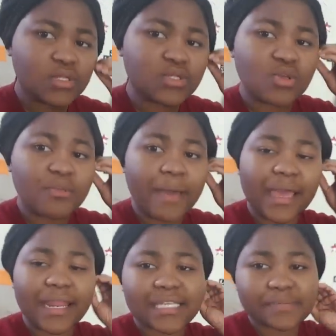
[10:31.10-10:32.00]
So you
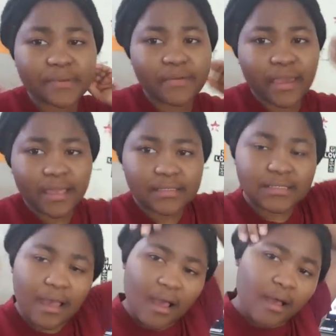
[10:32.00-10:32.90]
might experience
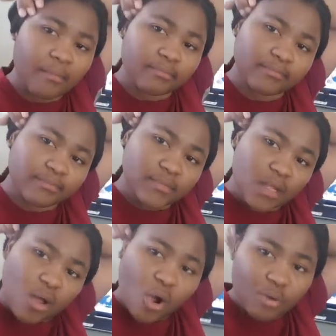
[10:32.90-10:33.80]

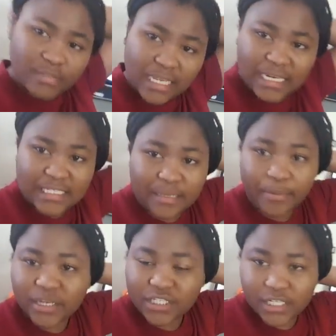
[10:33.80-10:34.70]
homesickness,
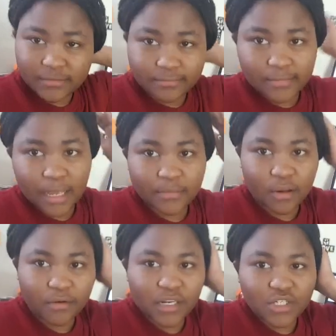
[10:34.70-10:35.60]
depression. I'm
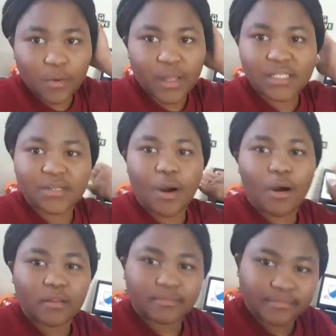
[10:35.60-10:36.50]
not really sure what it's
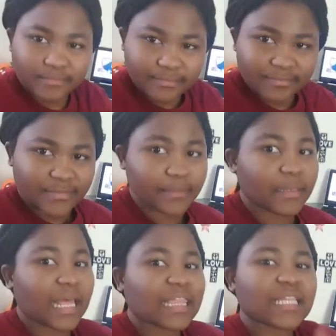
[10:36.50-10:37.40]
called,
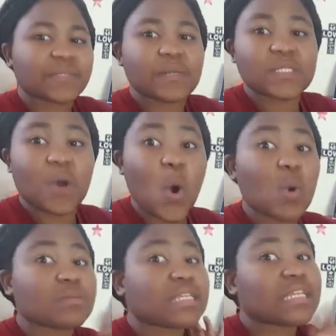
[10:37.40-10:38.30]
but I think that's what it's called,
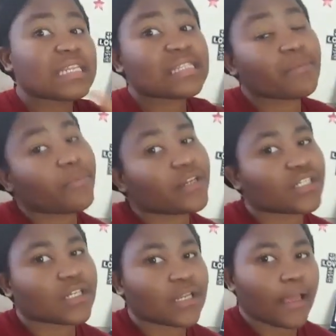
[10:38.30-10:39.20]
homesickness,
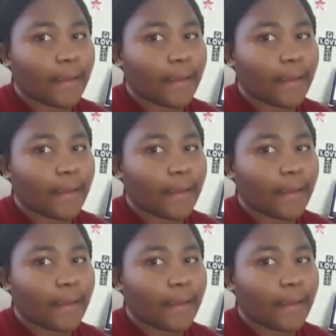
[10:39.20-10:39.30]
depression.